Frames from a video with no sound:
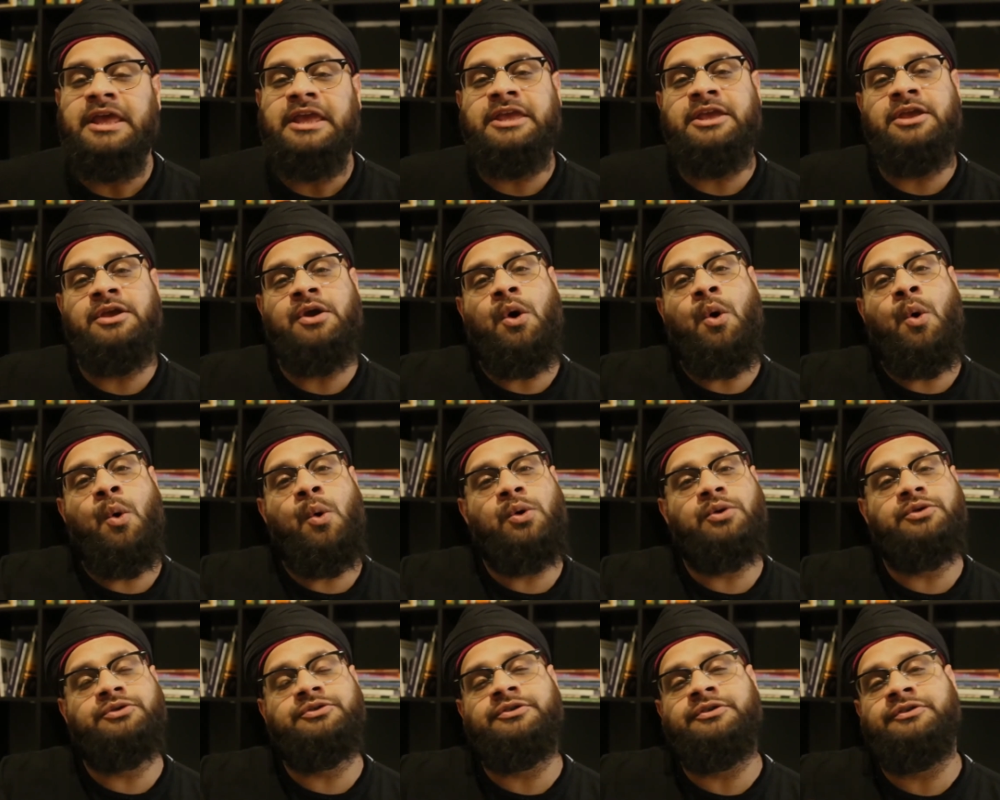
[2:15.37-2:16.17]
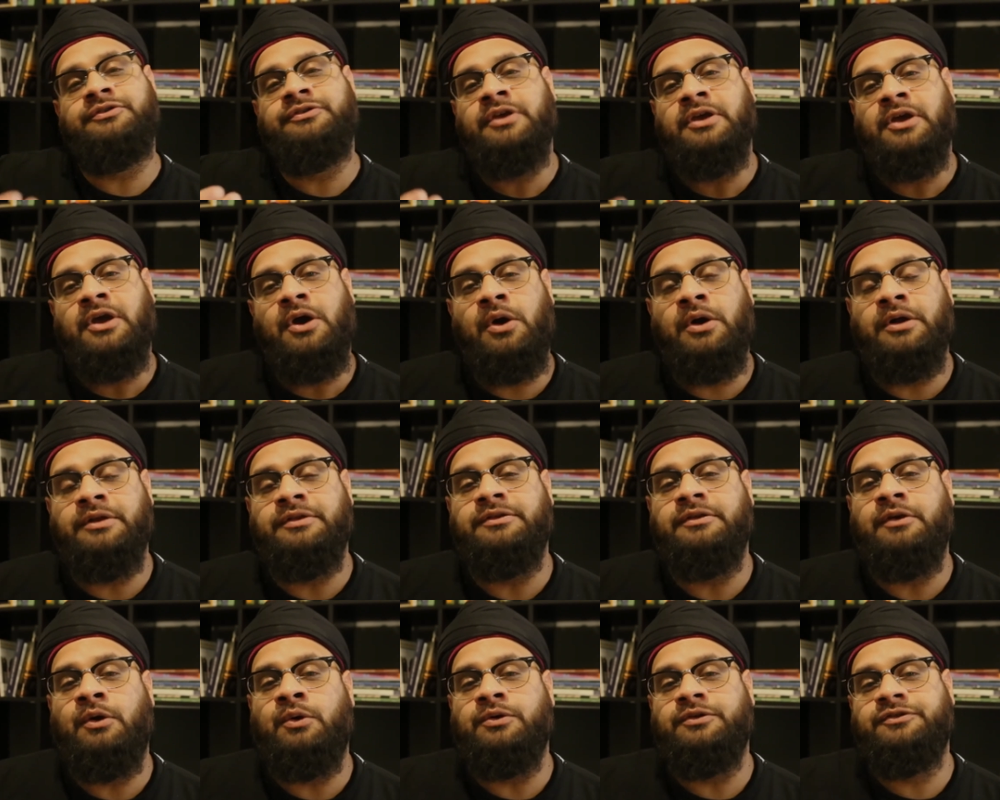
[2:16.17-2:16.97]
He orders
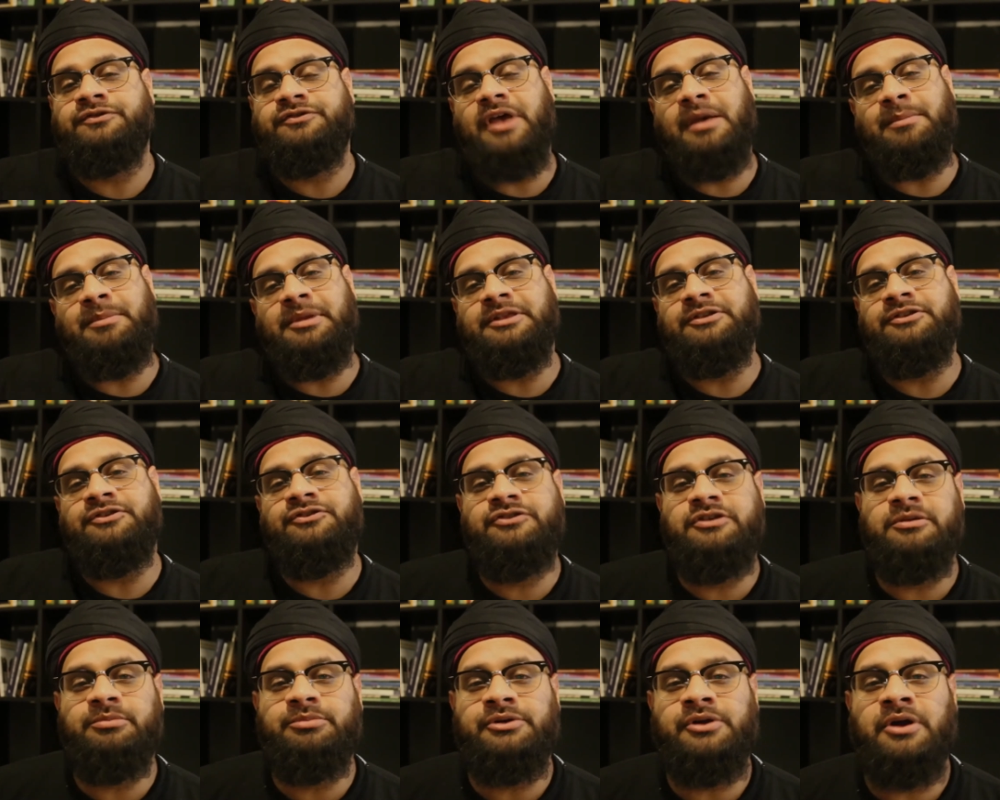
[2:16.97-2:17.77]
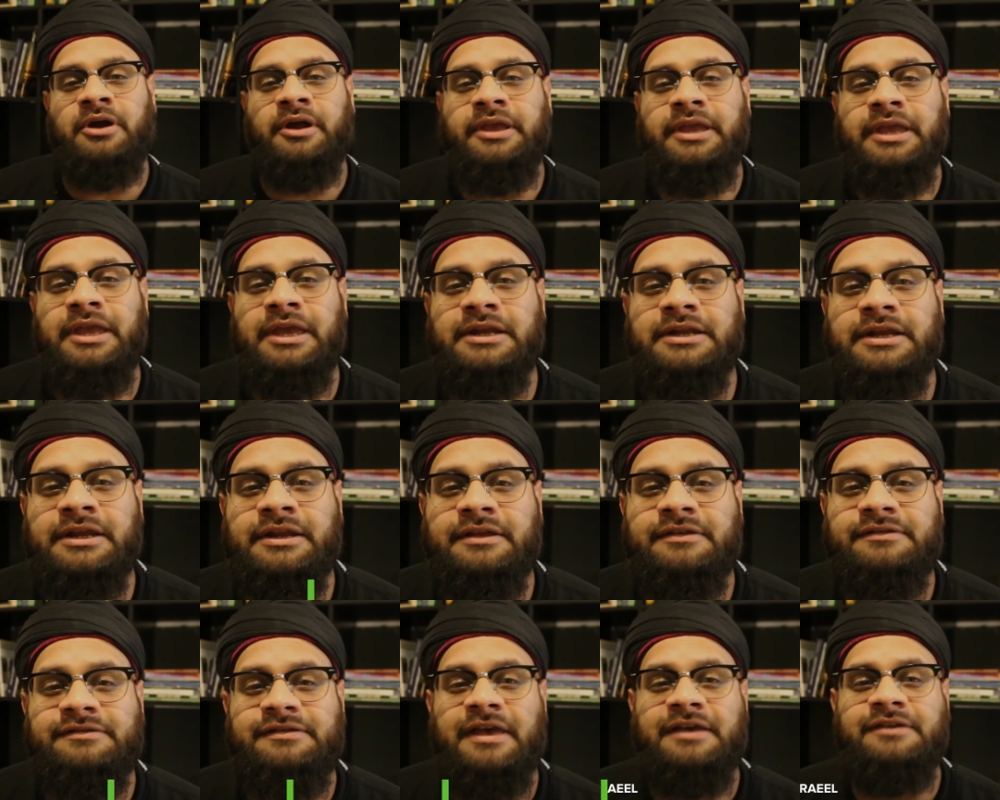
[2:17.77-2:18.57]
or summons JIBRAEEL, and
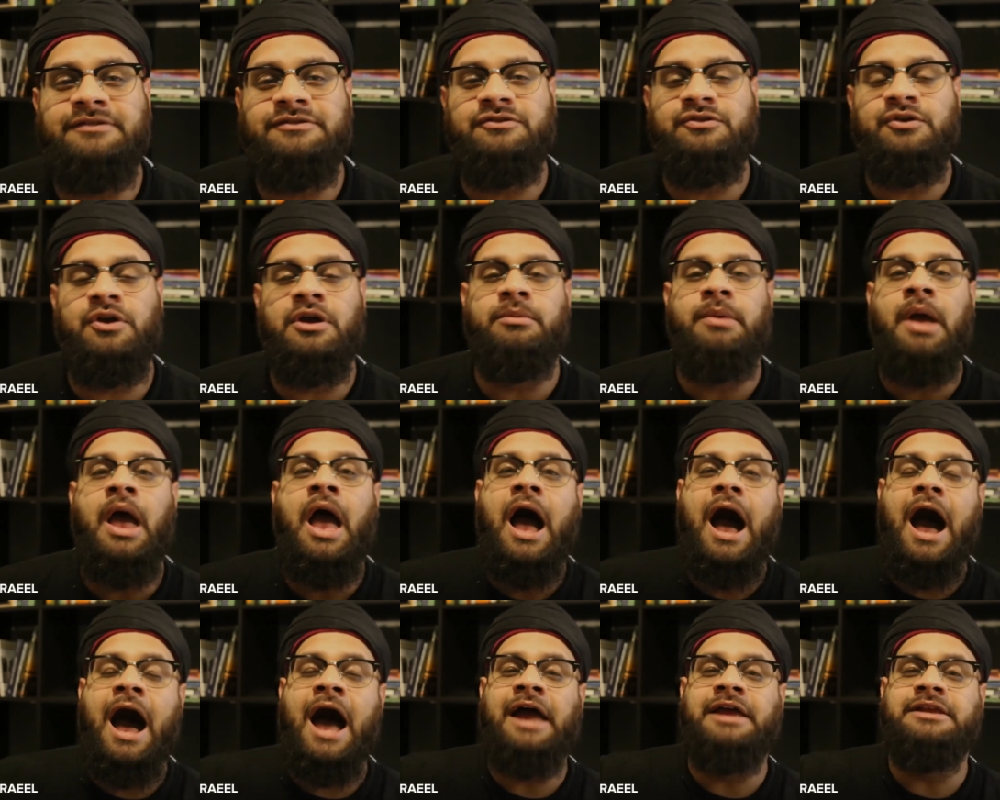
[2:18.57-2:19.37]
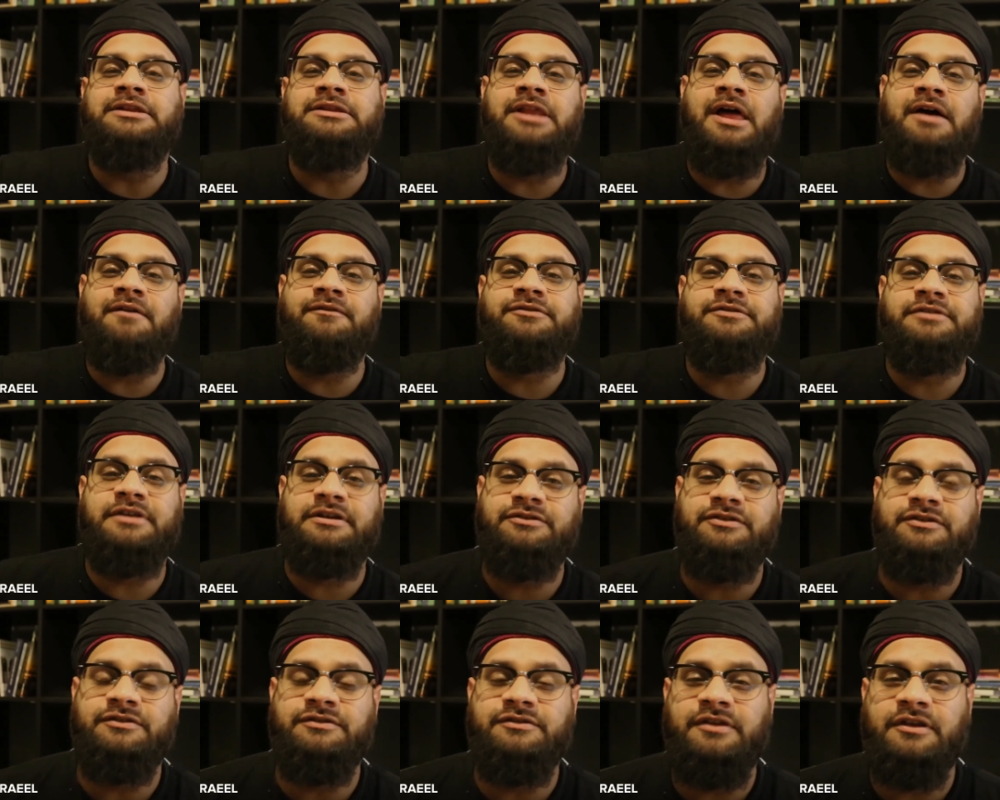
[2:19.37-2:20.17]
He says to him, I love
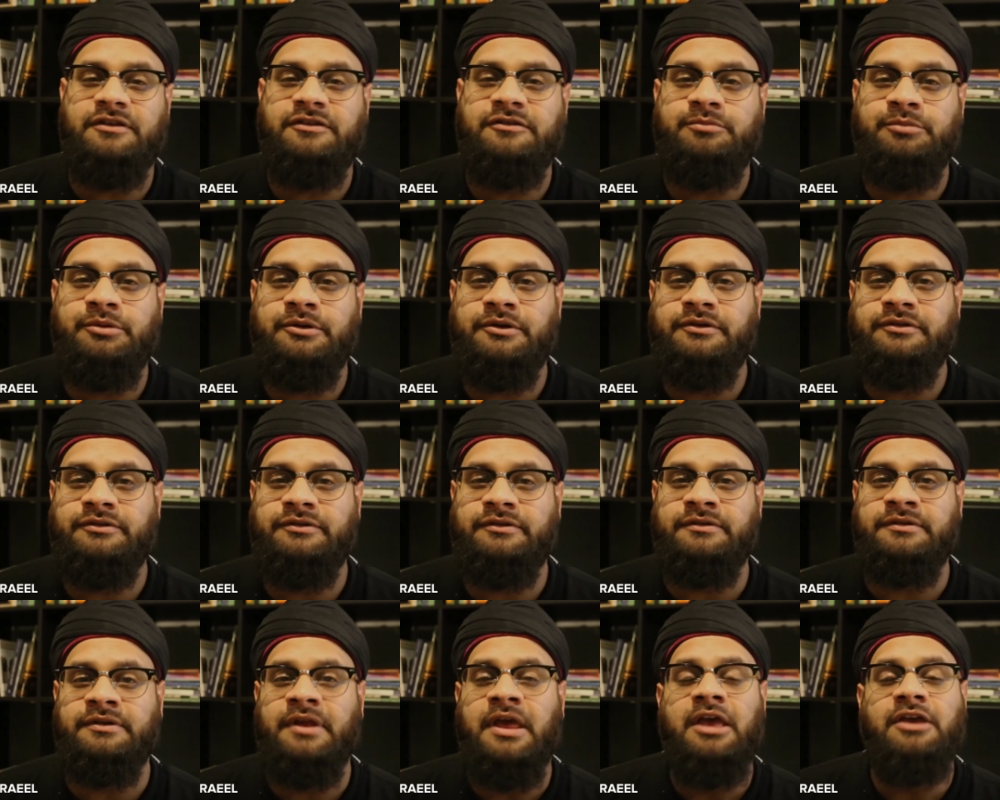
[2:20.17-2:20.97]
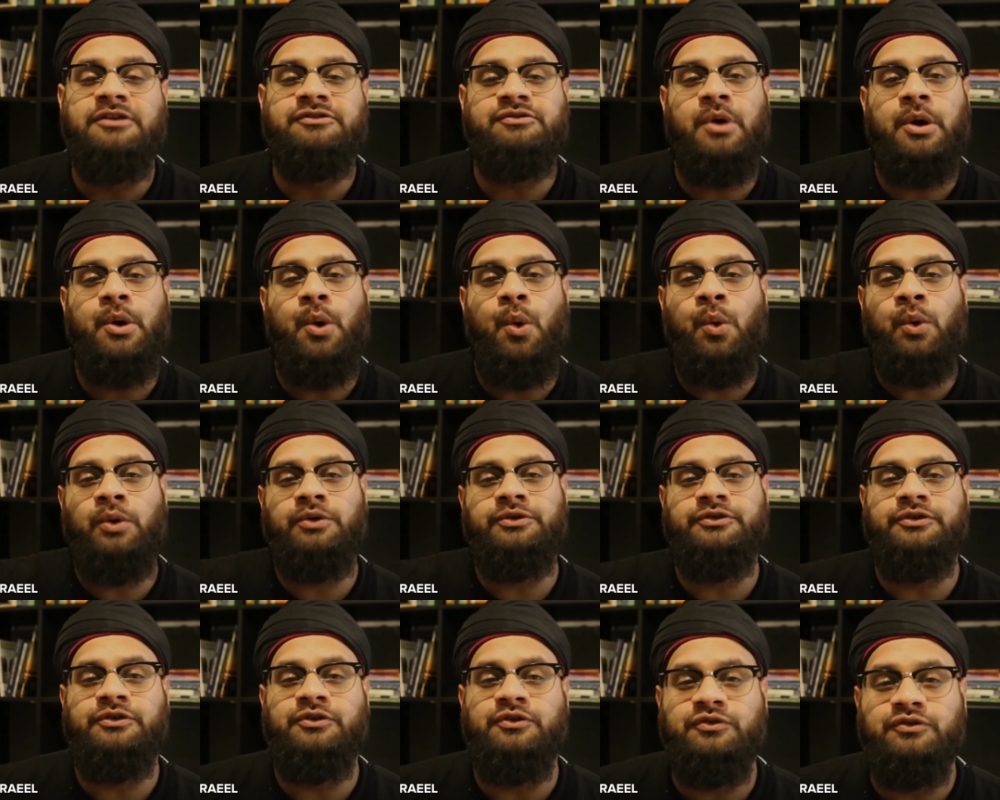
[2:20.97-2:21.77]
such and such person, so I
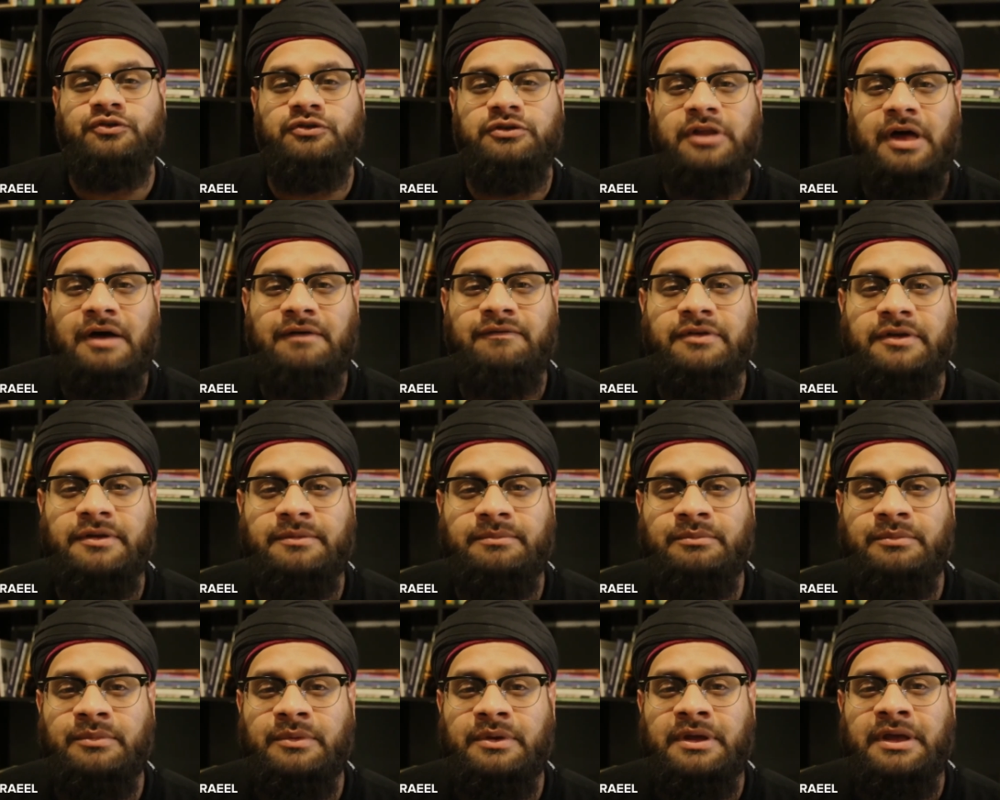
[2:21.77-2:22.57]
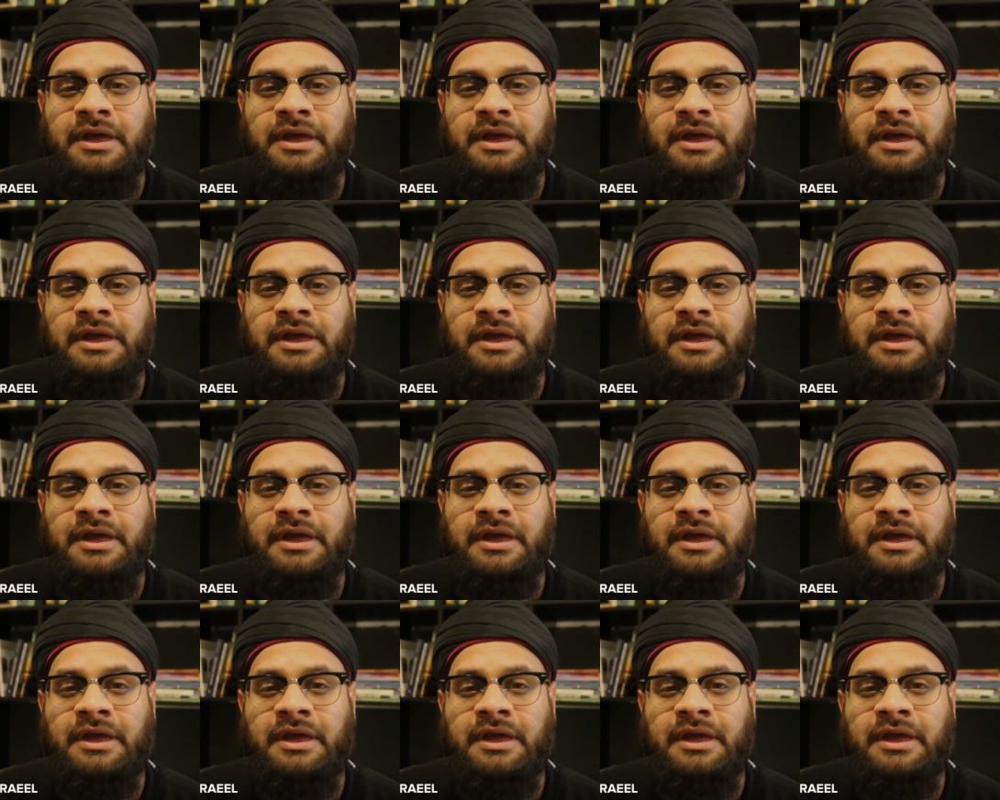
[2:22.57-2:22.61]
order you to love him.